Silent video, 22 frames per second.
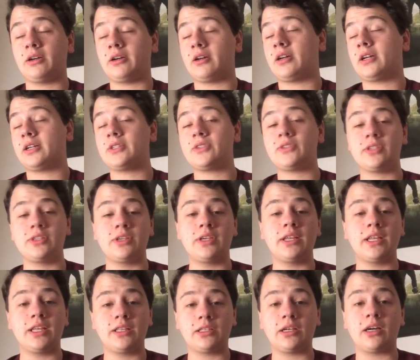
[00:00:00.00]
honestly, you
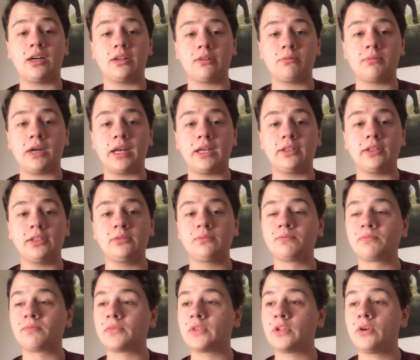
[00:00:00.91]
can hit the autopilot
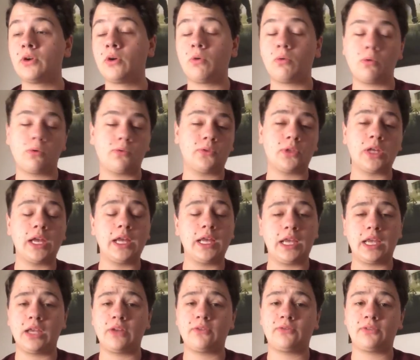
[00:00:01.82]
or fly
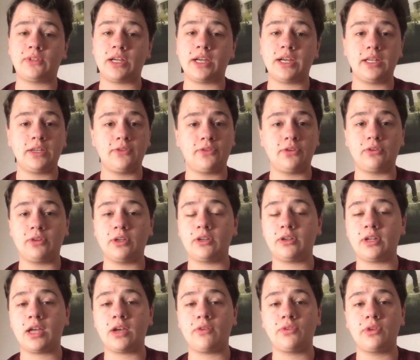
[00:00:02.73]
it, hand fly it if you
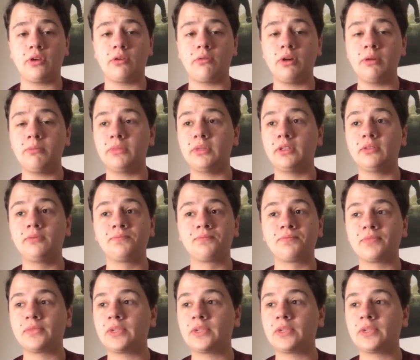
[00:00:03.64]
don't have the equipment,